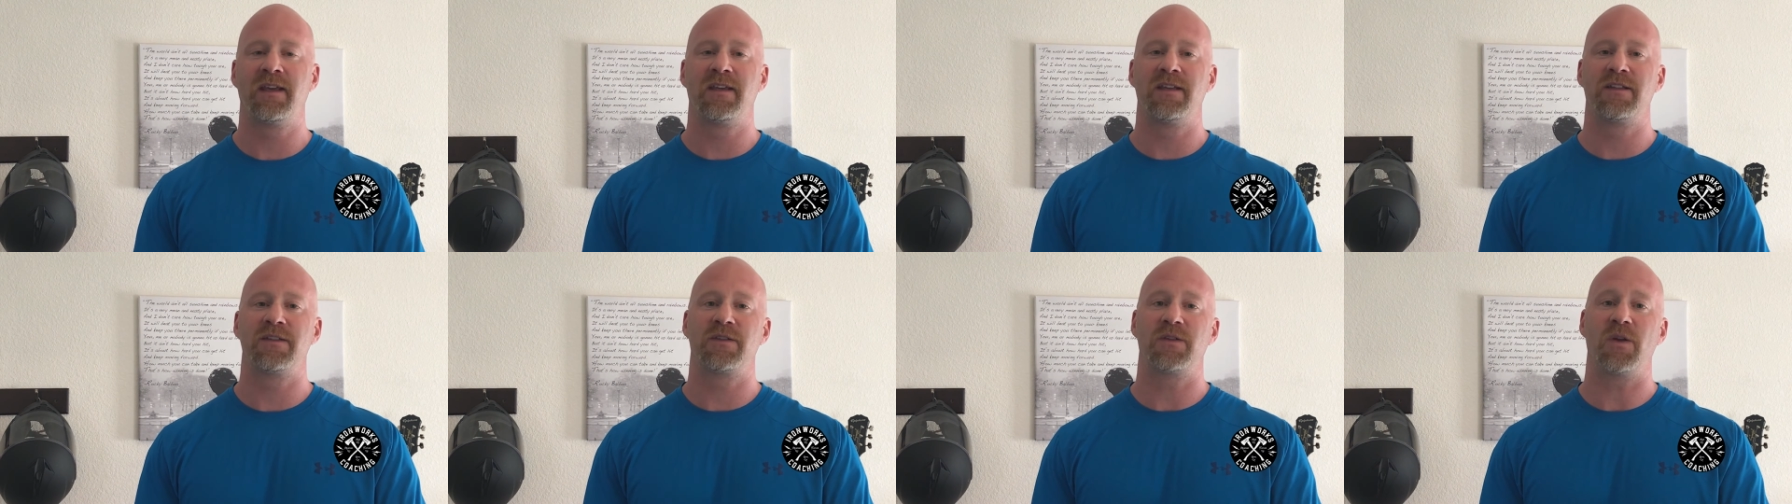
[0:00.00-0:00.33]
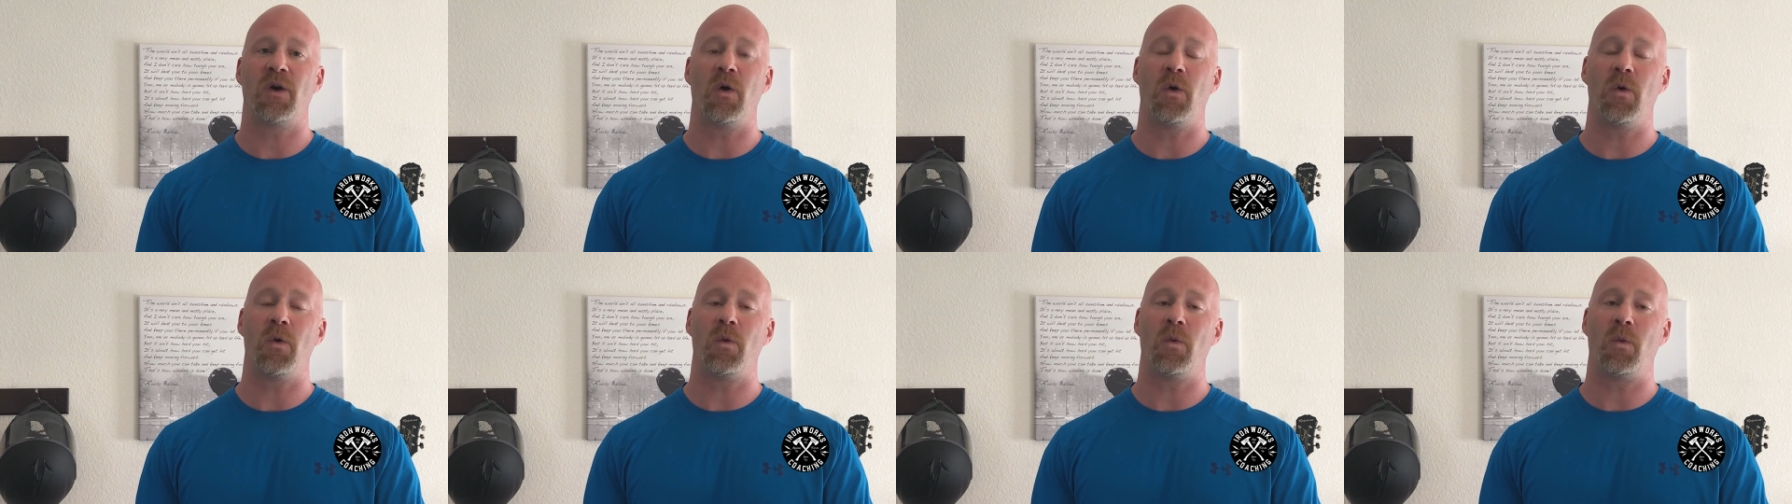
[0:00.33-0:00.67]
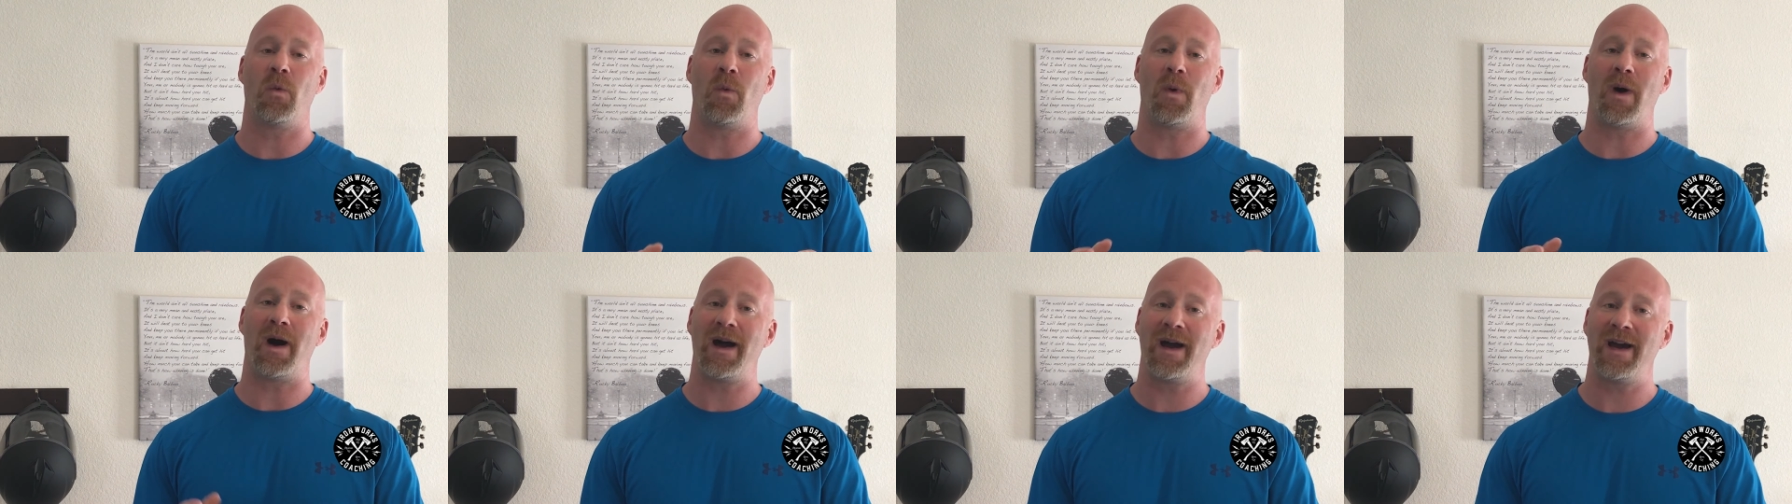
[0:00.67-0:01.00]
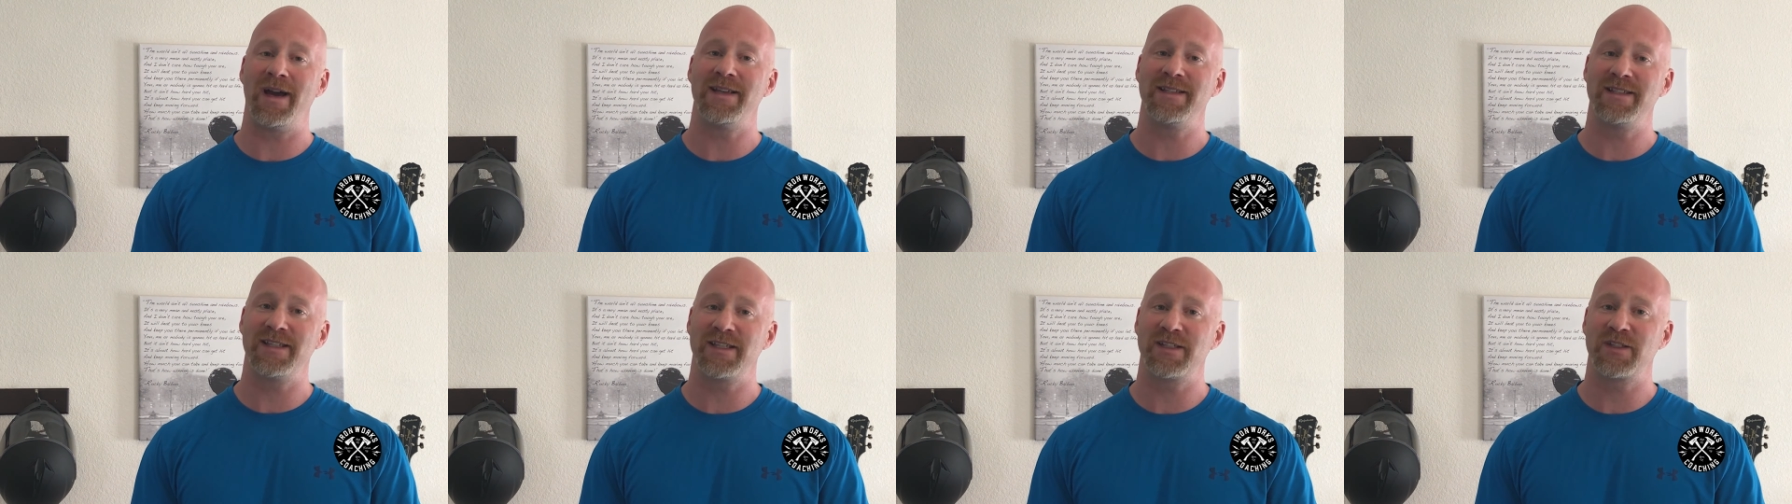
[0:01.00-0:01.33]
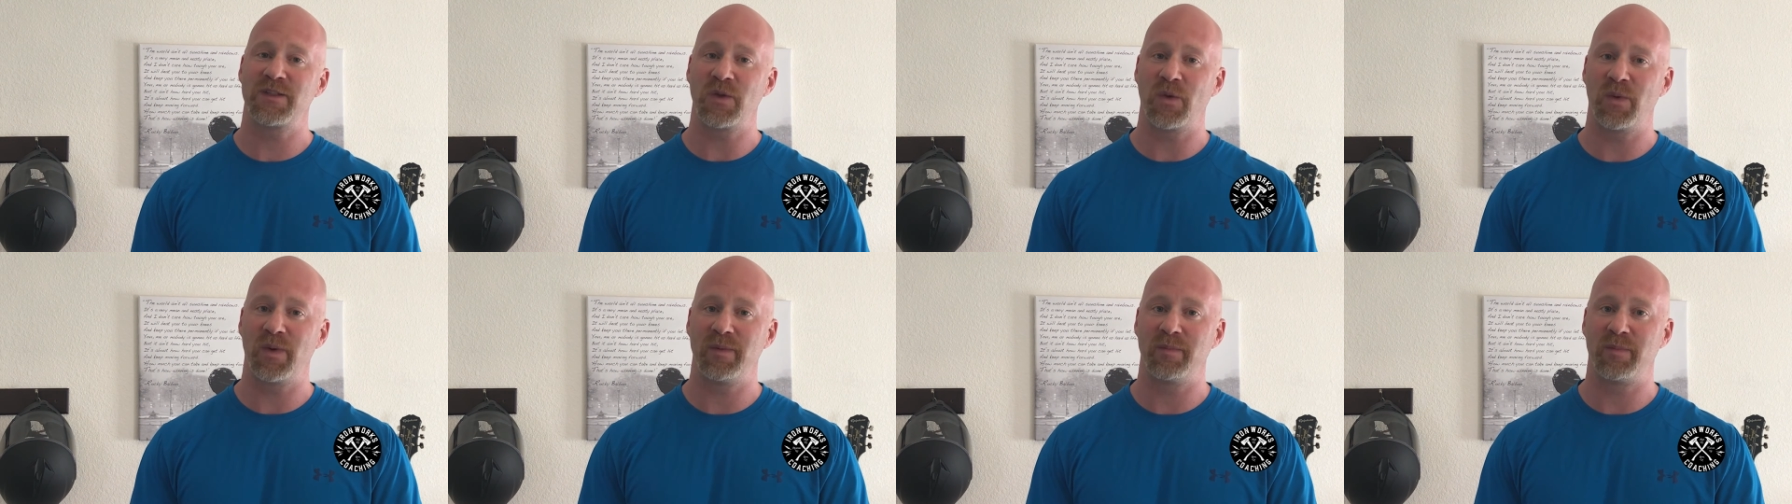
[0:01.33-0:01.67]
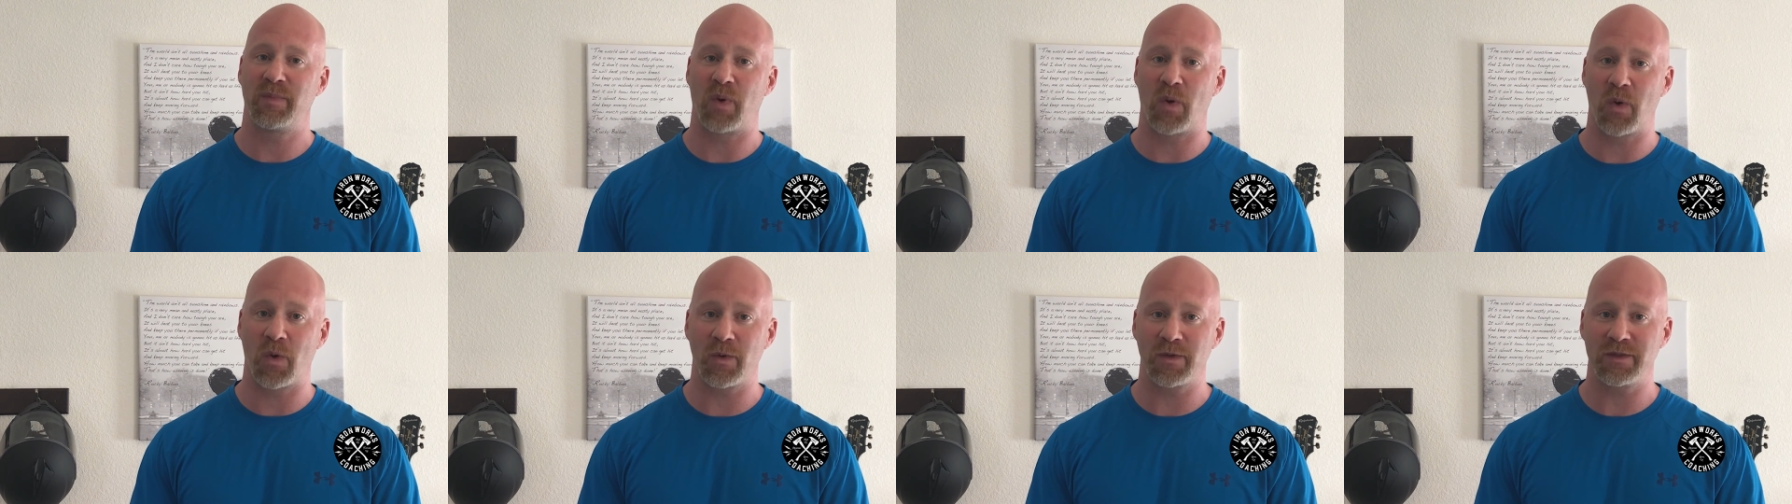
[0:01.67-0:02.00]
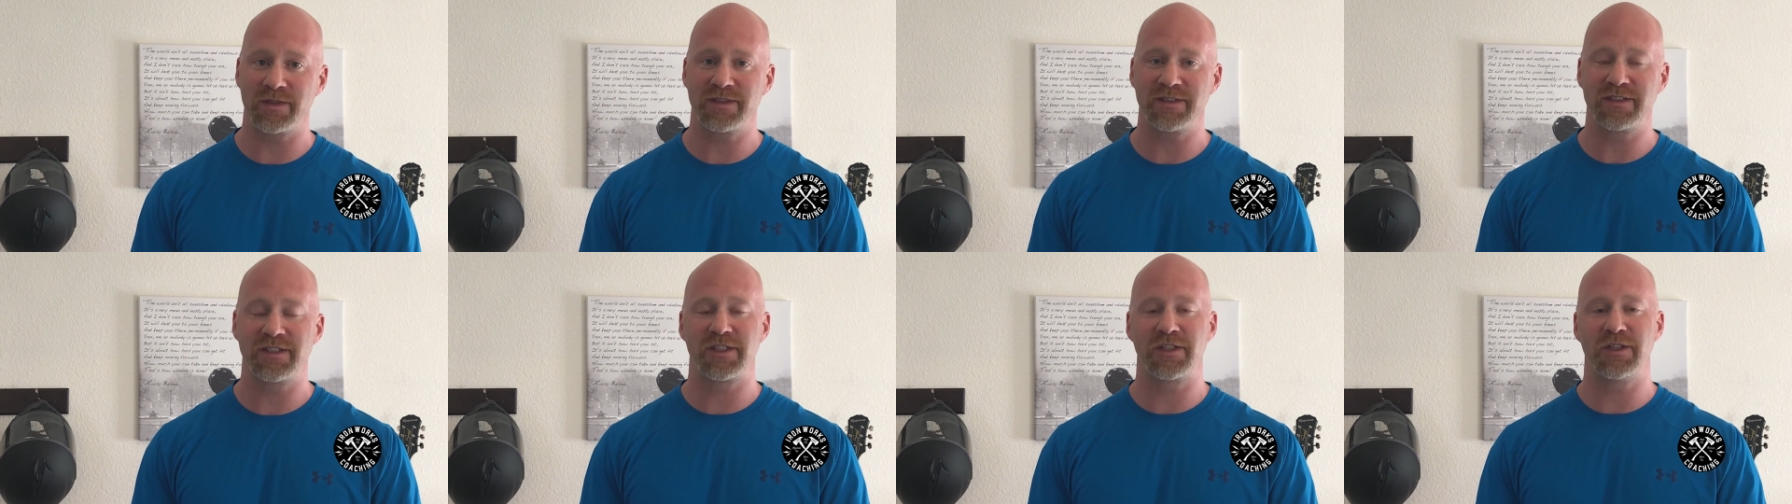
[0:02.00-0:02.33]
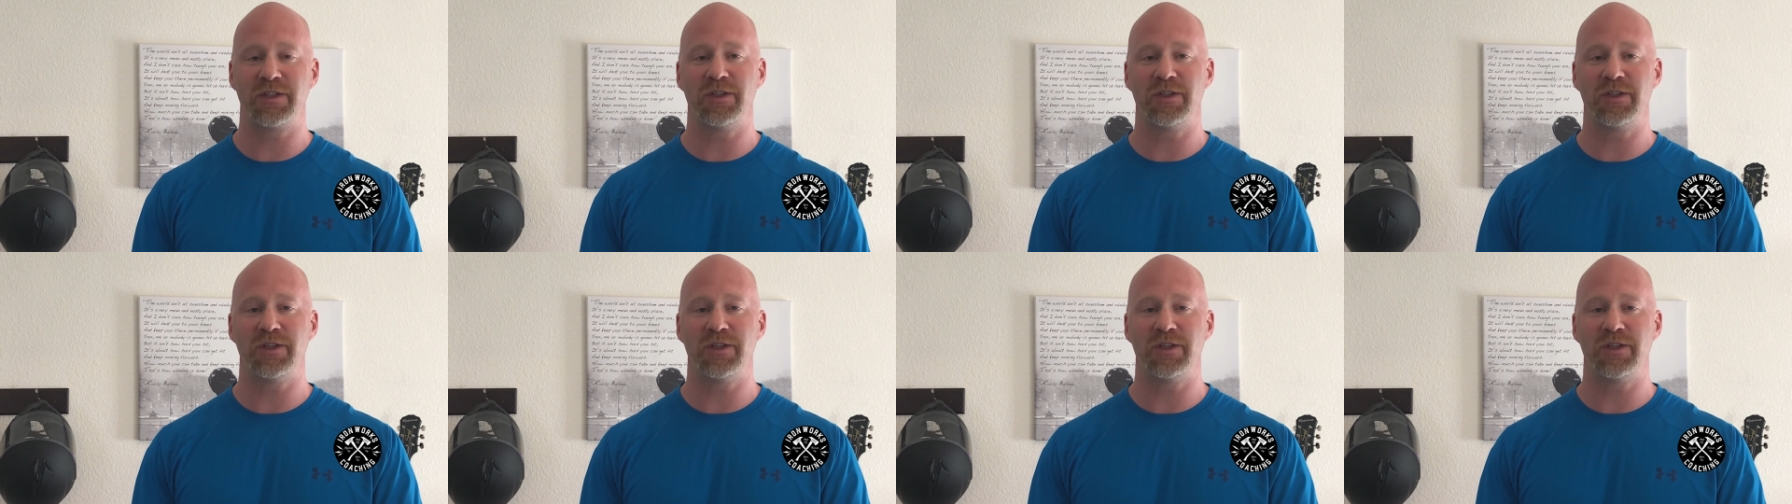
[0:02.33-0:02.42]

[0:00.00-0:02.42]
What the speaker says: So why is this so important